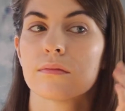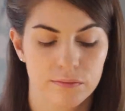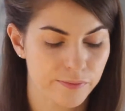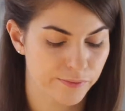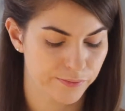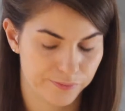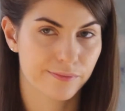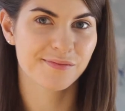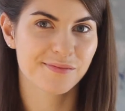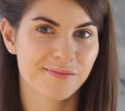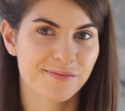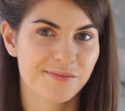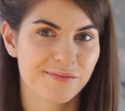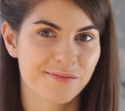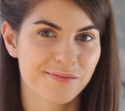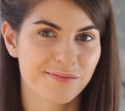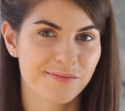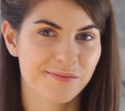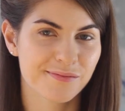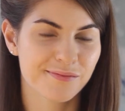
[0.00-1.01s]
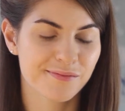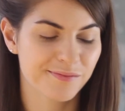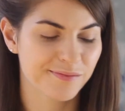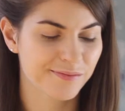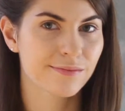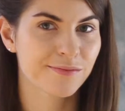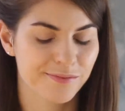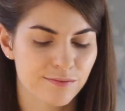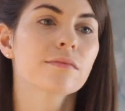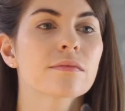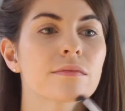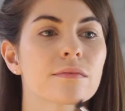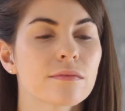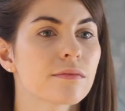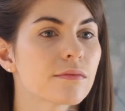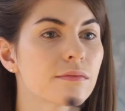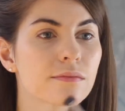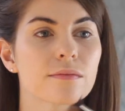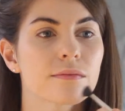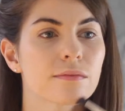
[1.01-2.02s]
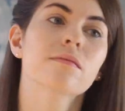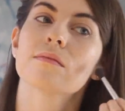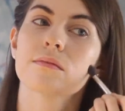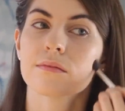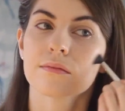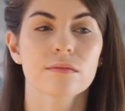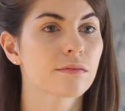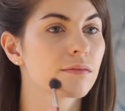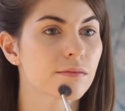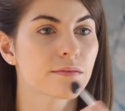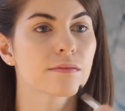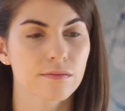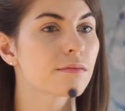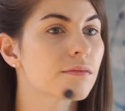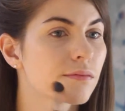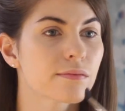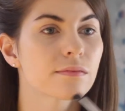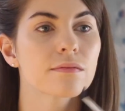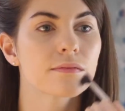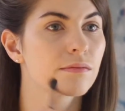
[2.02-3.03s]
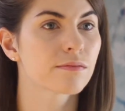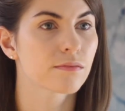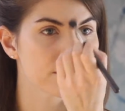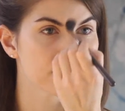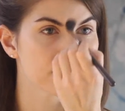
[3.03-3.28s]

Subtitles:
Next I'm going to use my Studio Fix foundation powder from MAC.